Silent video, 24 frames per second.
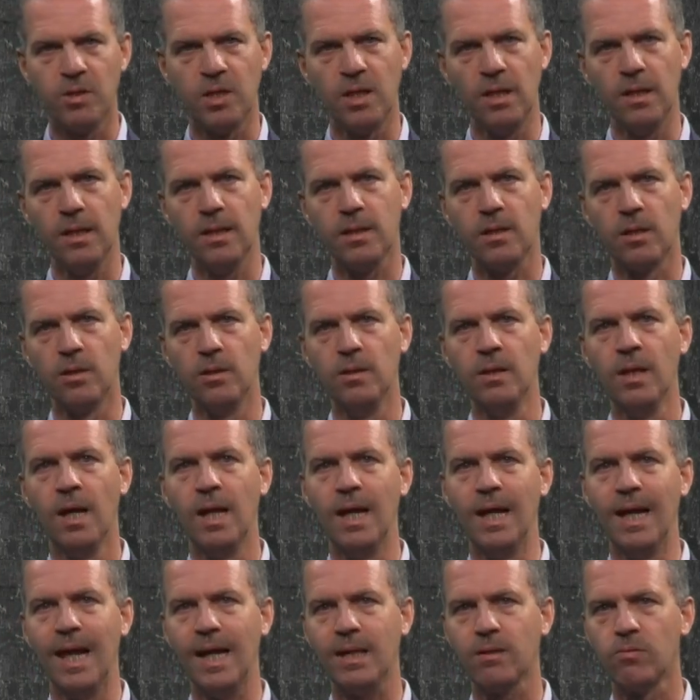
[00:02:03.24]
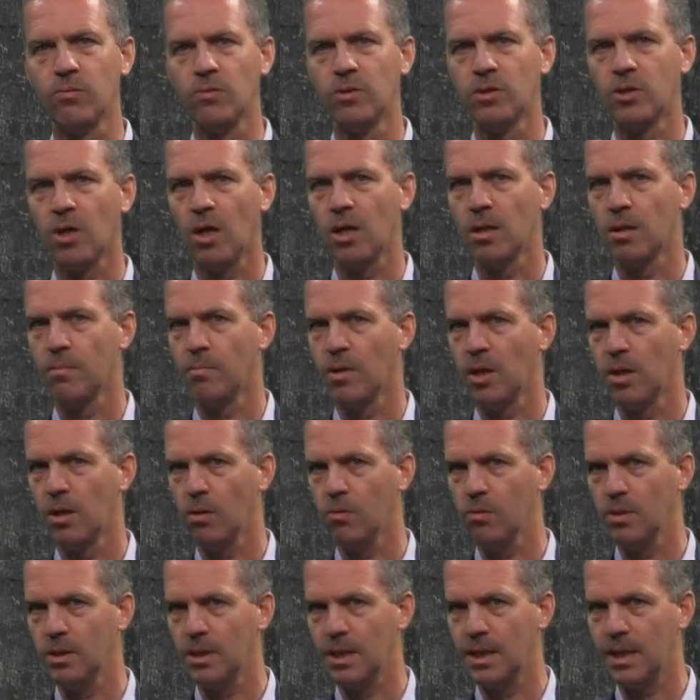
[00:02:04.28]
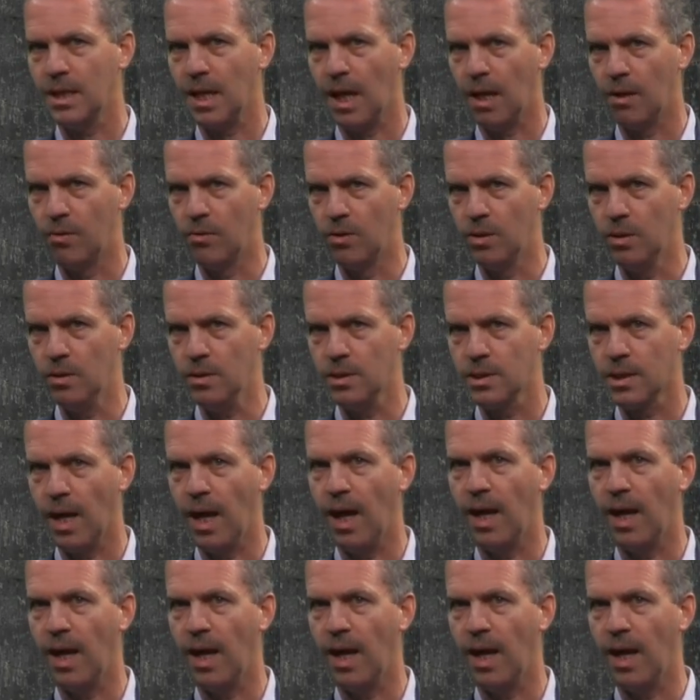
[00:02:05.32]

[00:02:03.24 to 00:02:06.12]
silicon, electrons are the minority carriers,